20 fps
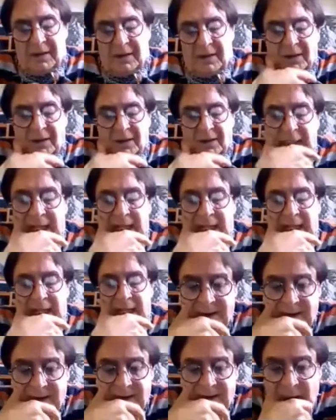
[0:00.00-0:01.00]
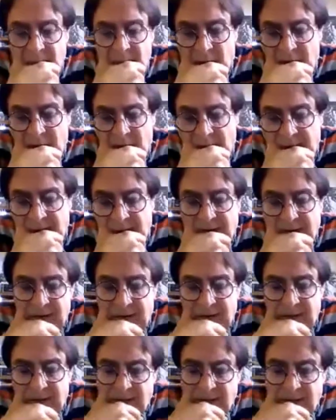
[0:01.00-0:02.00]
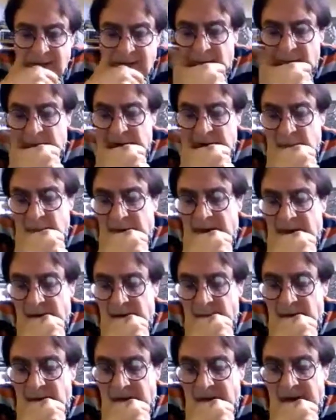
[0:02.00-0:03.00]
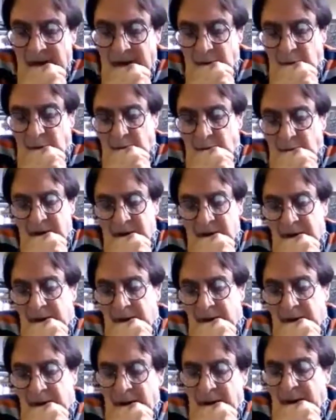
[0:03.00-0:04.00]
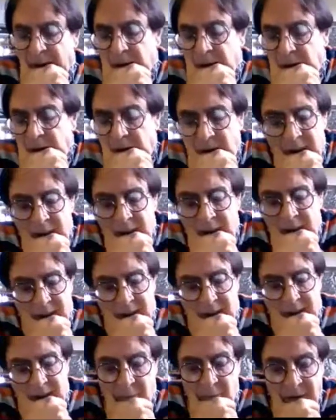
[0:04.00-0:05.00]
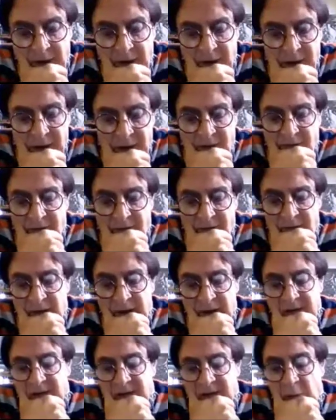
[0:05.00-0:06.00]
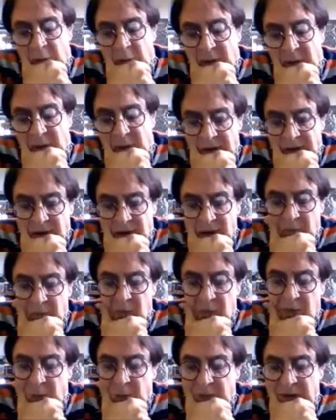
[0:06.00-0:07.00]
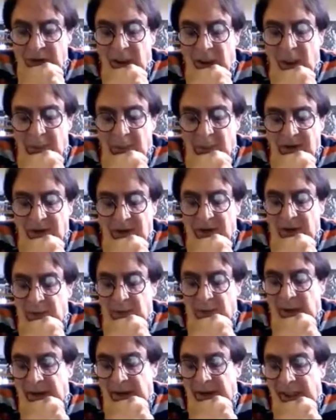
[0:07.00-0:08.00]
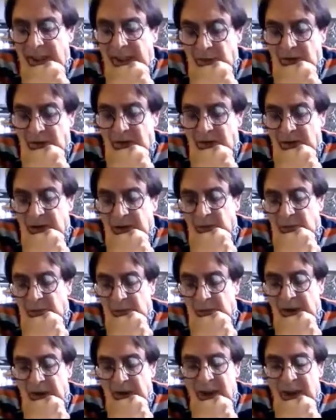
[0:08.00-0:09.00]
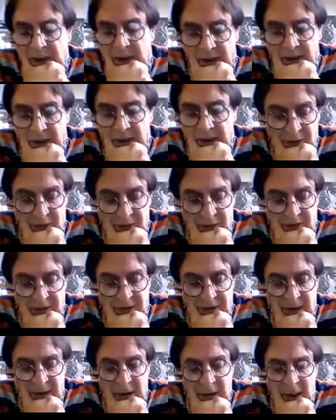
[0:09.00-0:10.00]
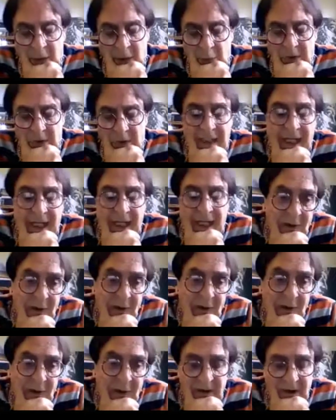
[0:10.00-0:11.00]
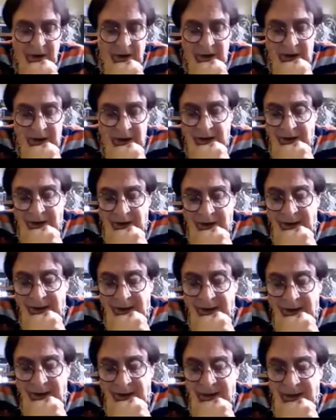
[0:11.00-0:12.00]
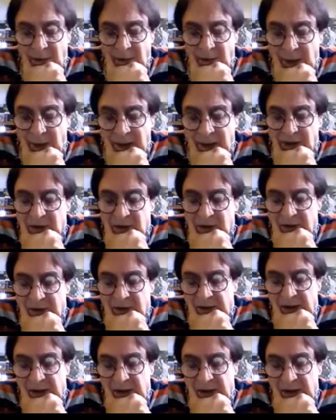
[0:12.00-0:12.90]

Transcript: such a landscape, unlike southern Mesopotamia, there could not have been a fierce competition between upstream and downstream irrigators, which Adams considered as a major